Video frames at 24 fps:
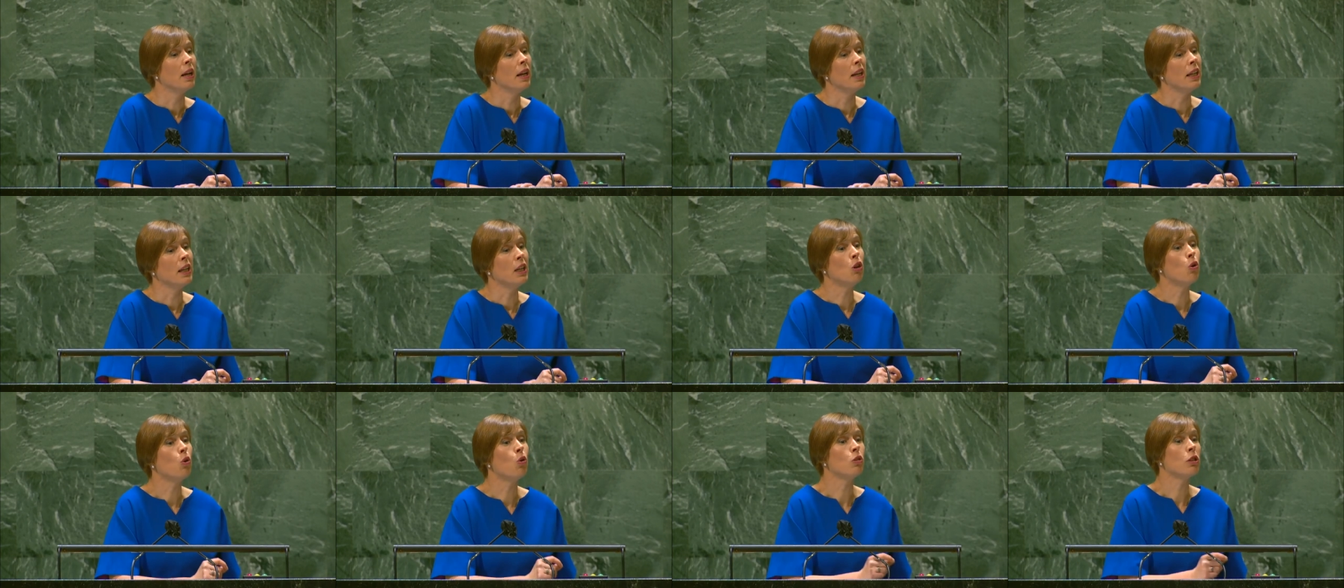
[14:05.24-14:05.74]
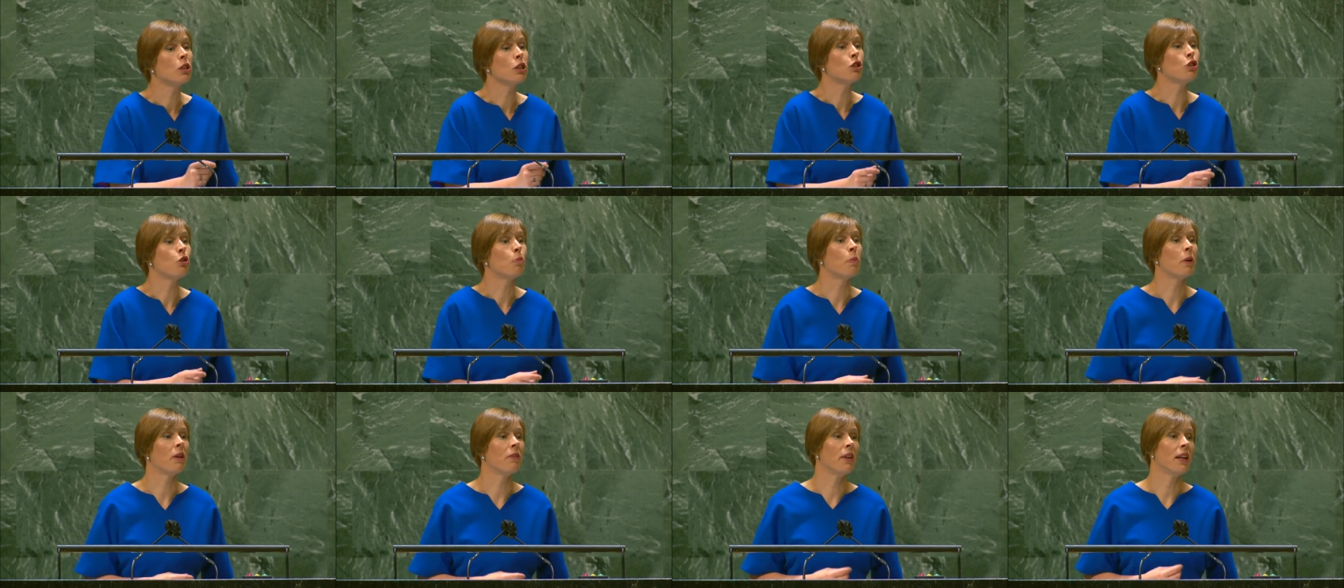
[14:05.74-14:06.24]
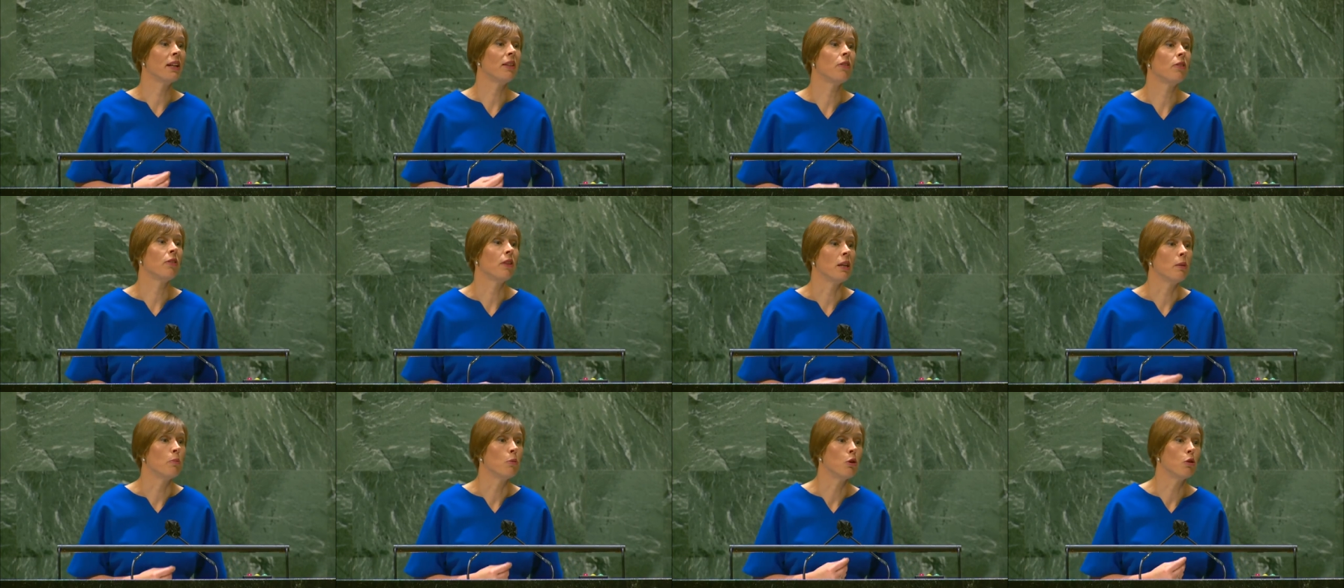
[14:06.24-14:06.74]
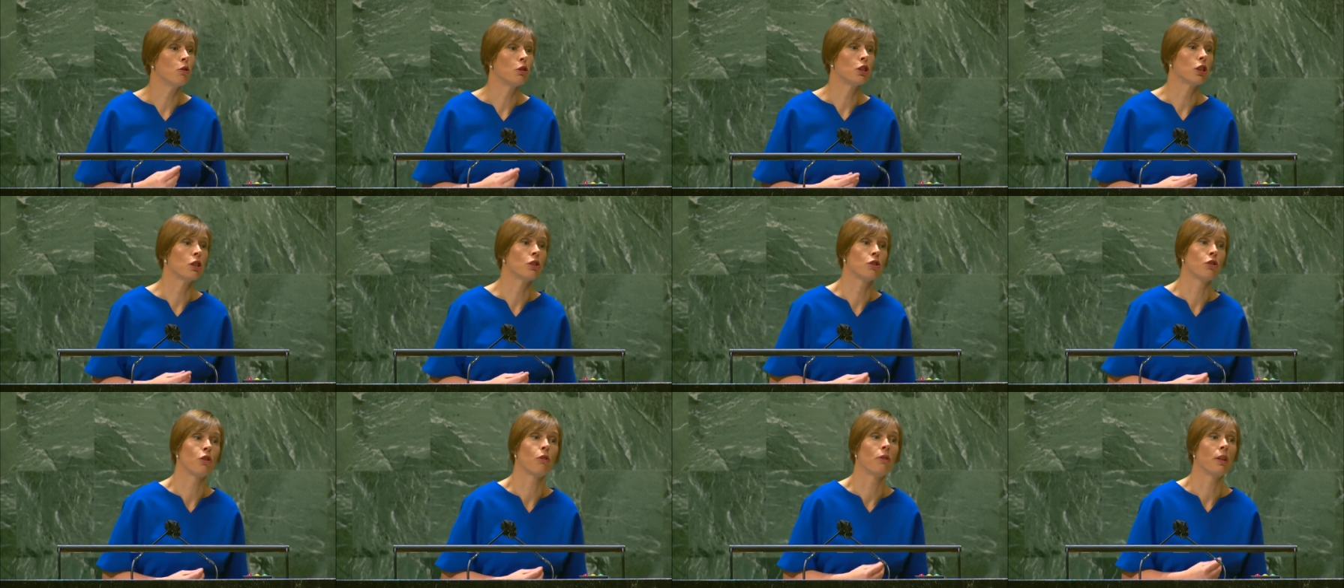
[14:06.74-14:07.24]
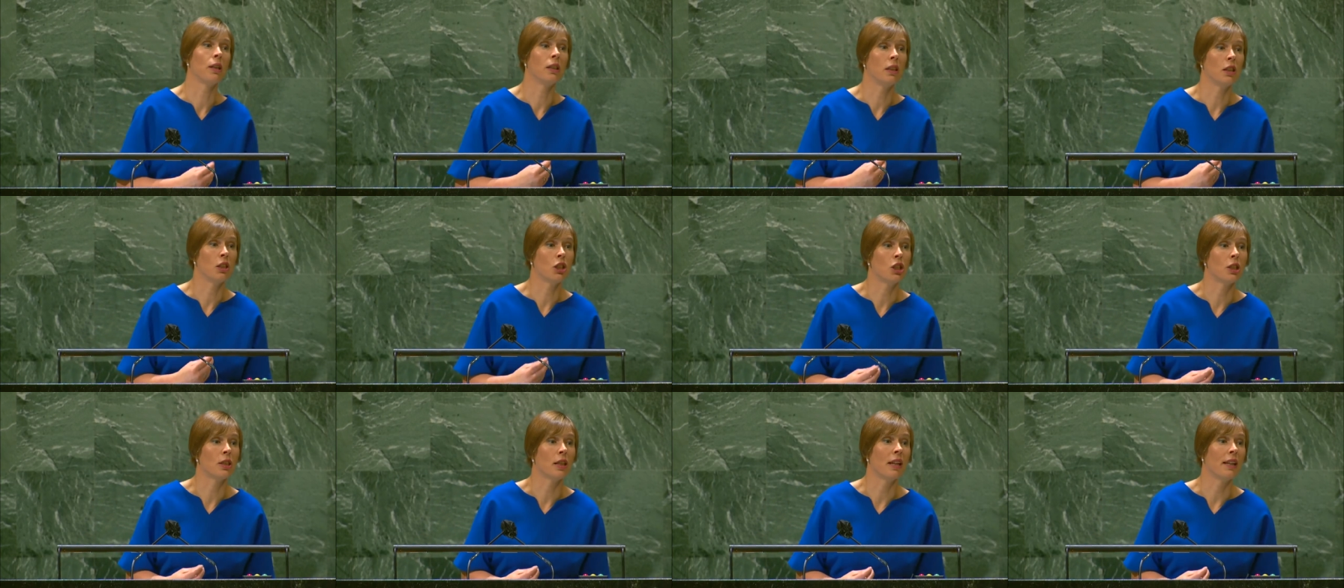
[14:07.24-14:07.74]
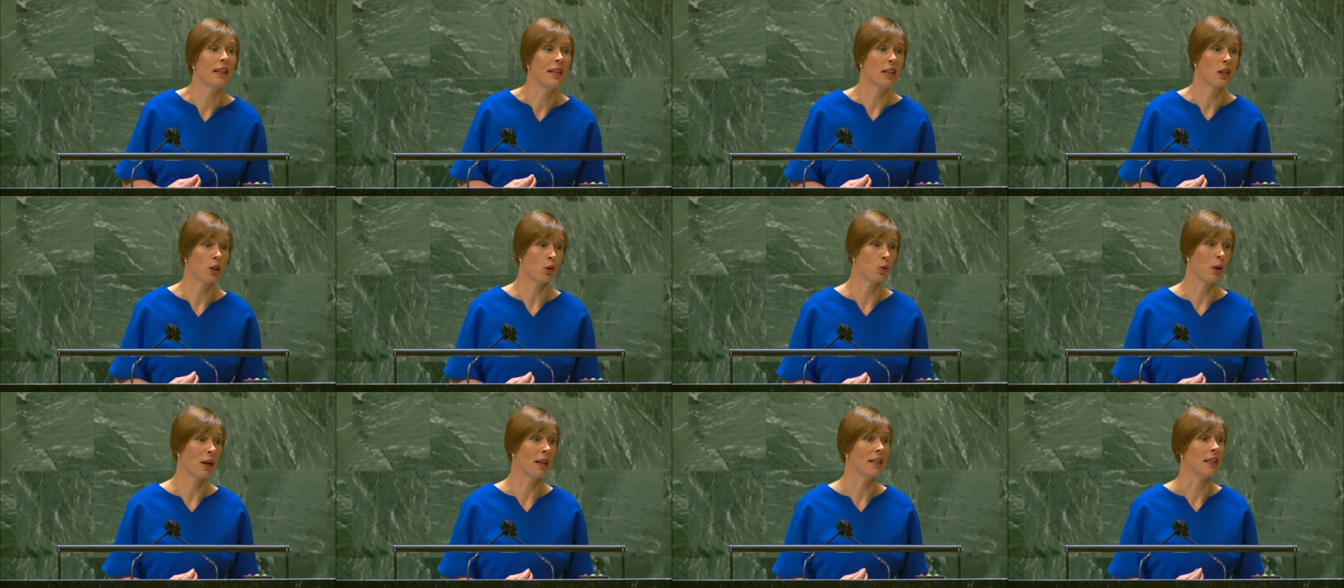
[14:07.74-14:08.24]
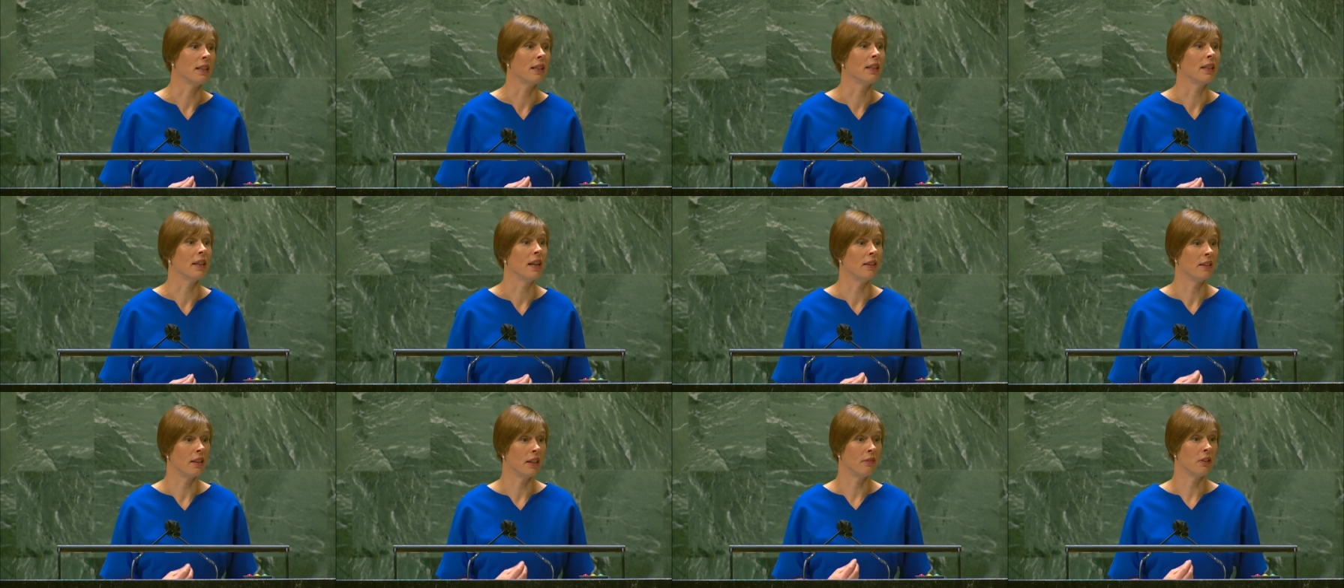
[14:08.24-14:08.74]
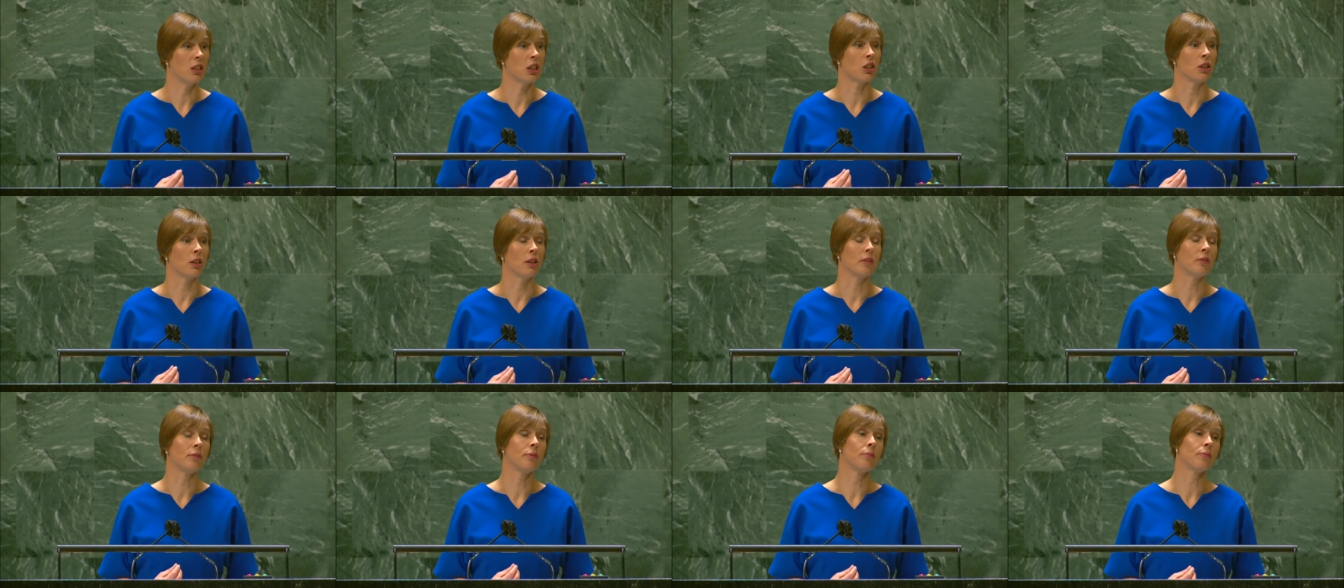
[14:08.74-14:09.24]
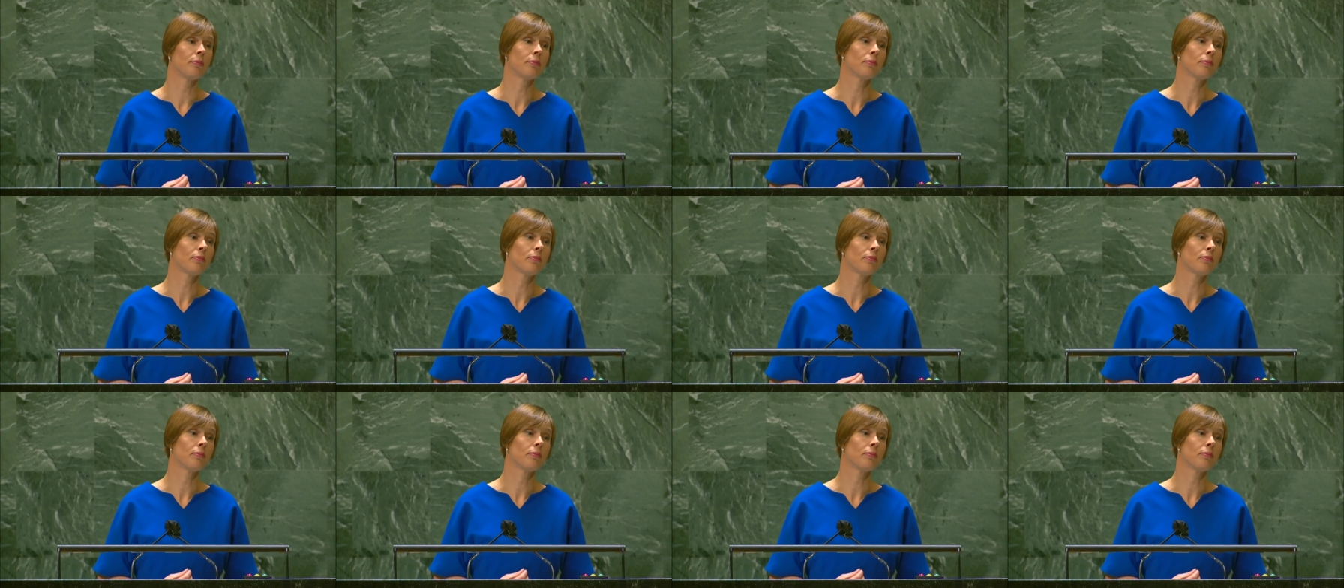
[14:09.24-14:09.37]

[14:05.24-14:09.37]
In order to prevent the emergence of the digital inequality and division,